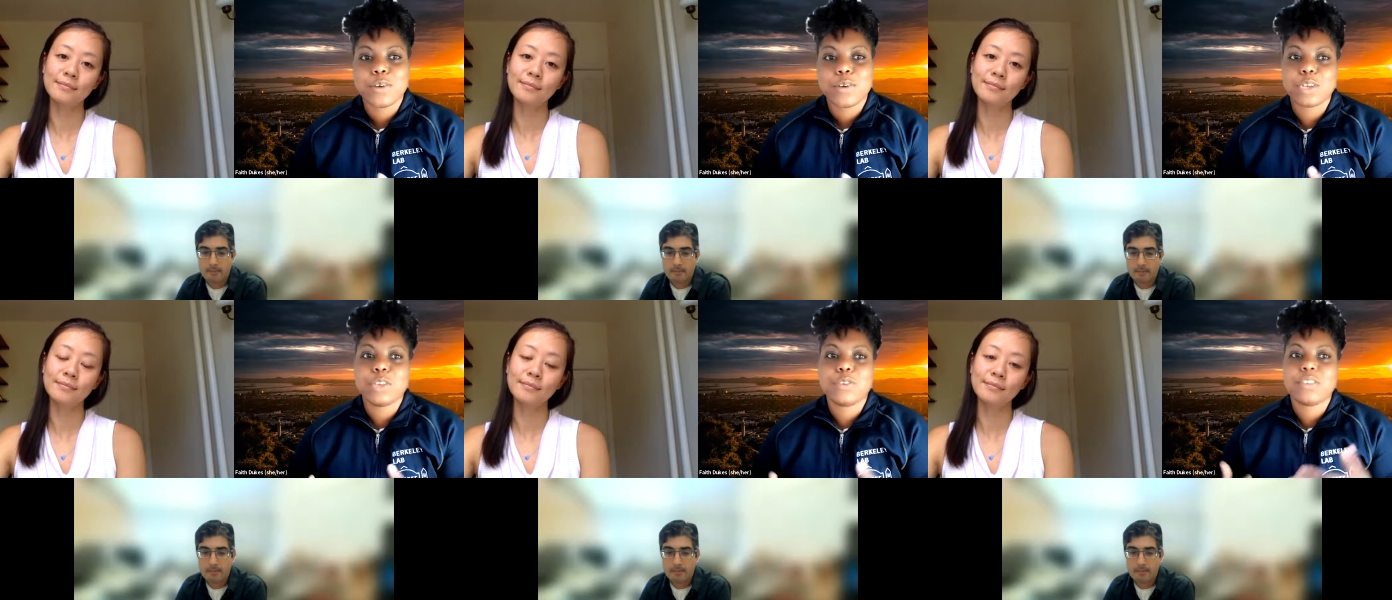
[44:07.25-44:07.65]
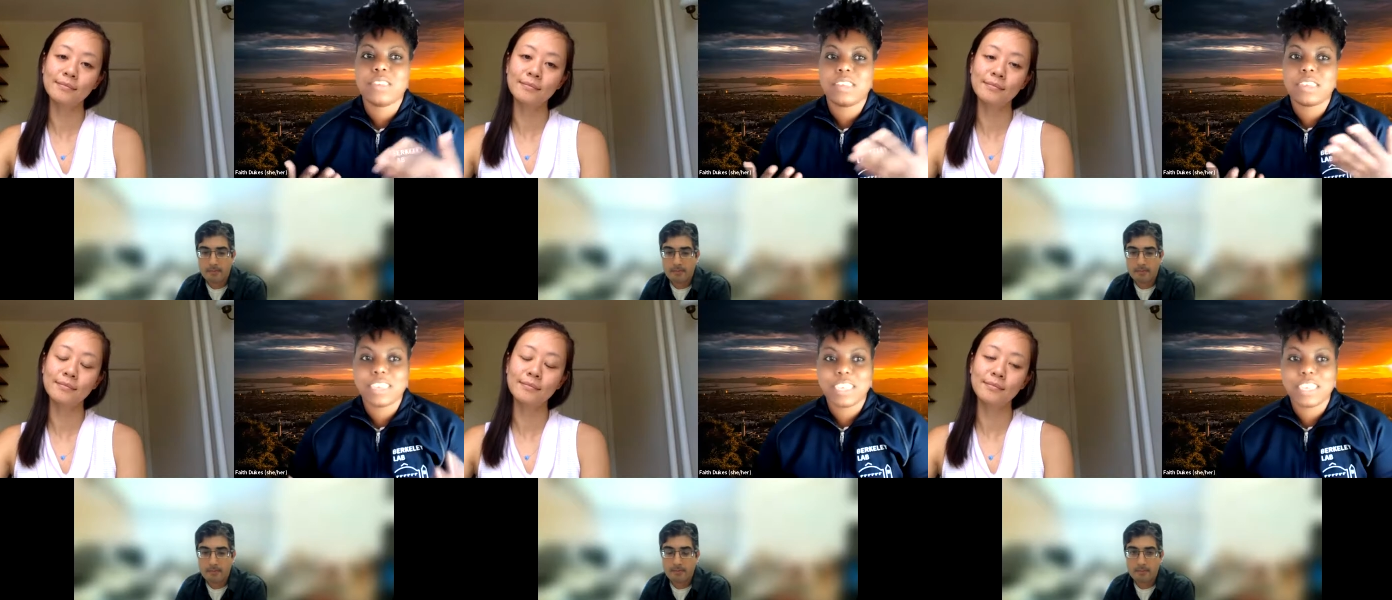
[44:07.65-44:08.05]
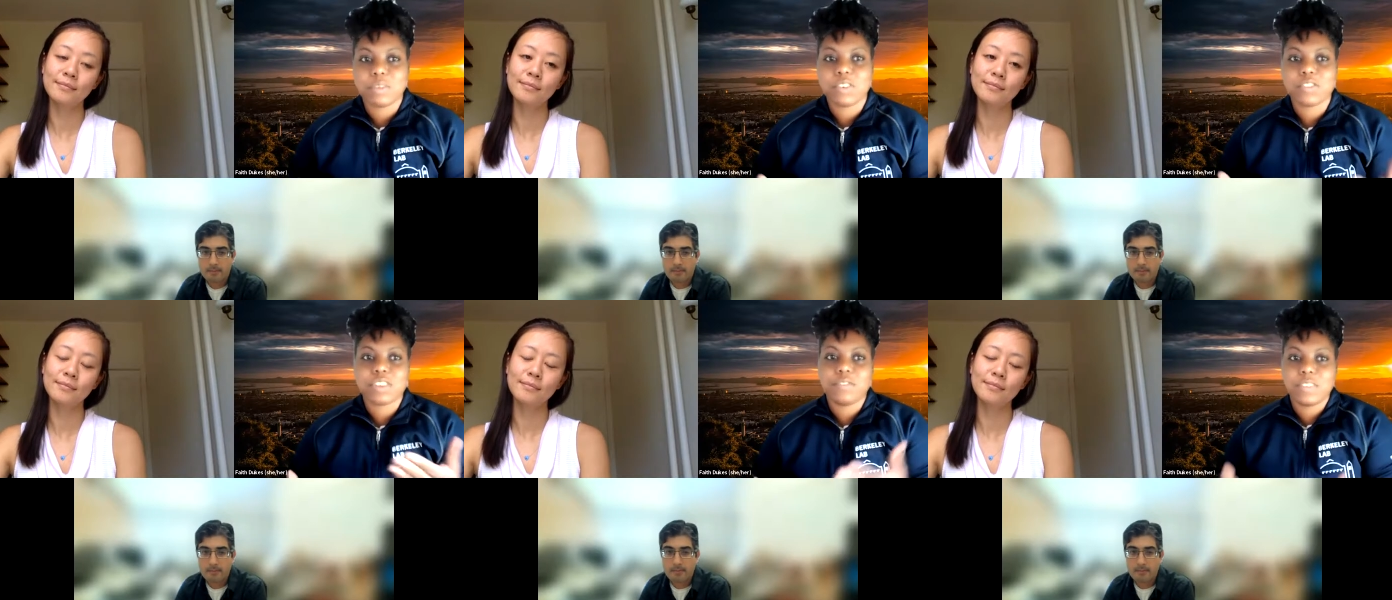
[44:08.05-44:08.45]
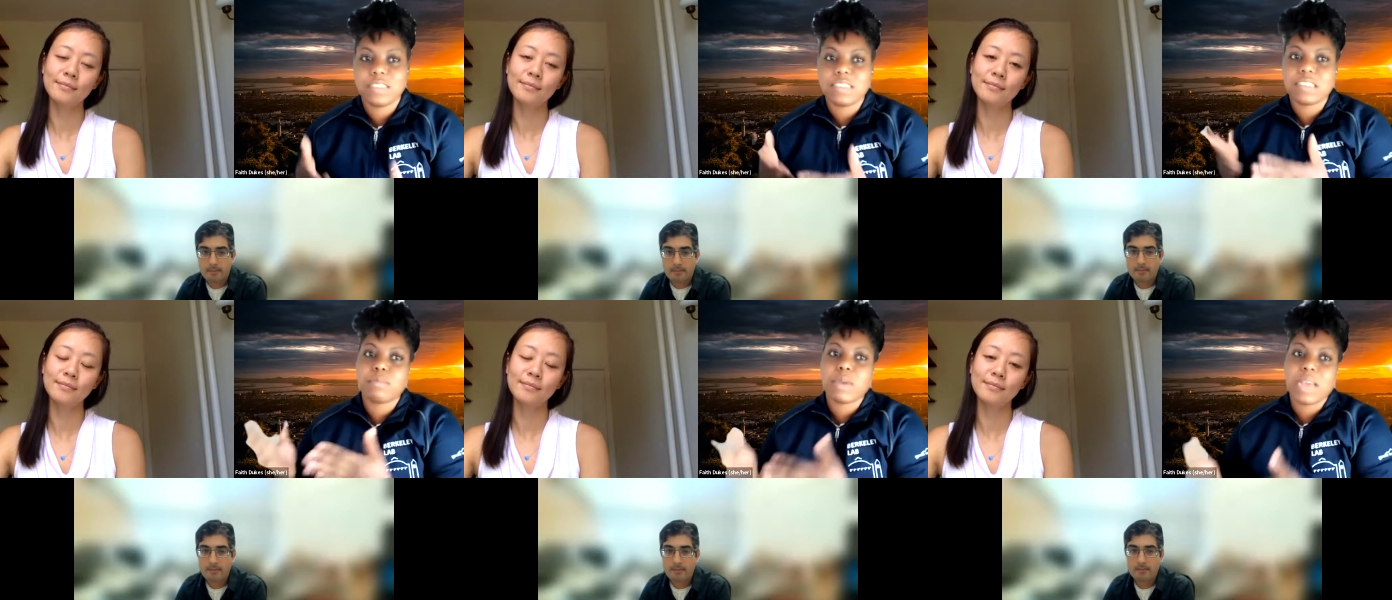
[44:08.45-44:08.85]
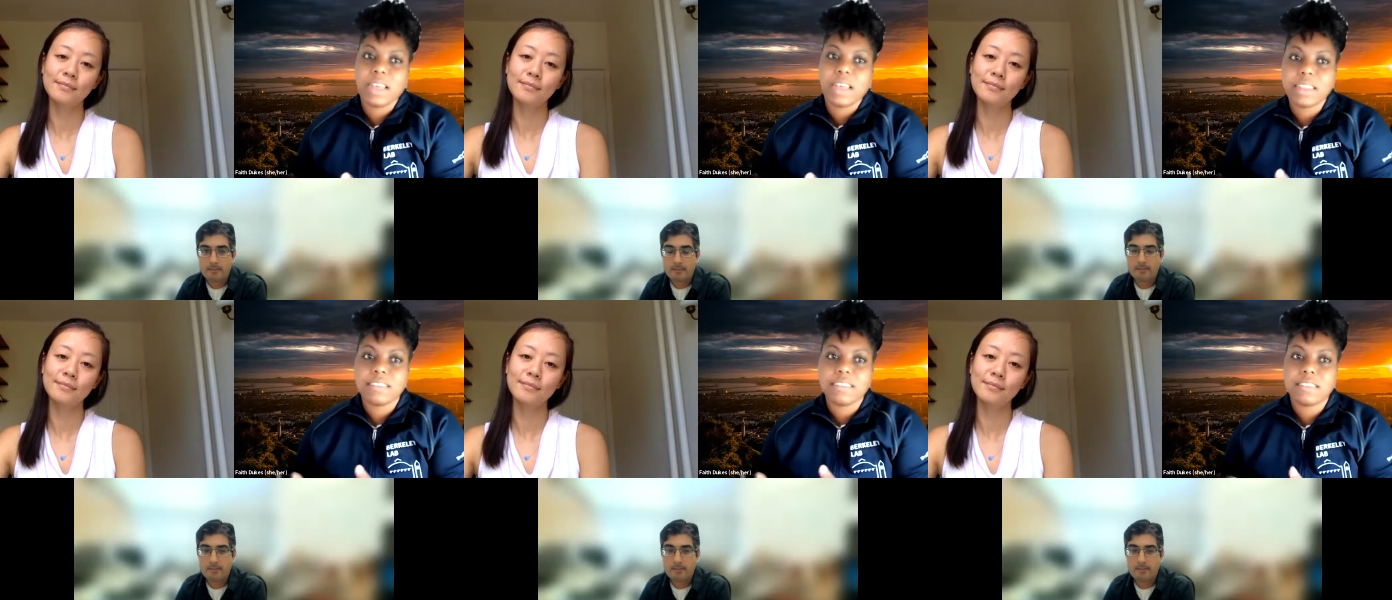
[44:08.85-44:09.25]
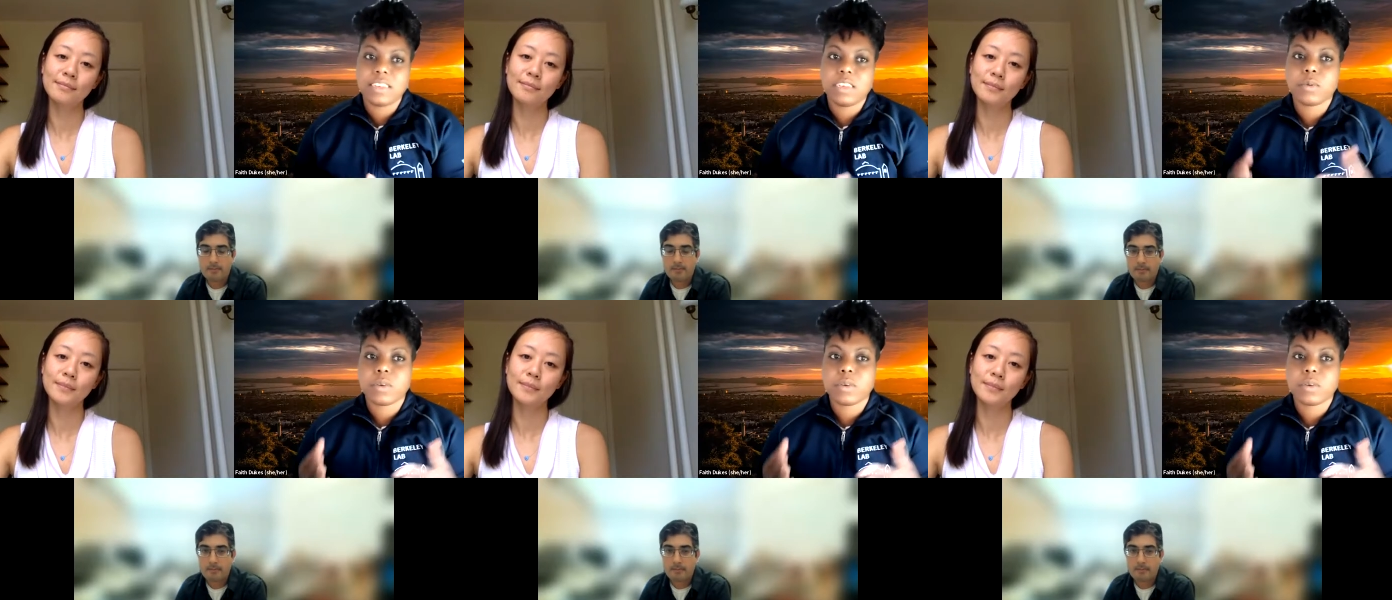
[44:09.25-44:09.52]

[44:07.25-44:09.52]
Speaker 1: We're used to chemistry, physics, biology.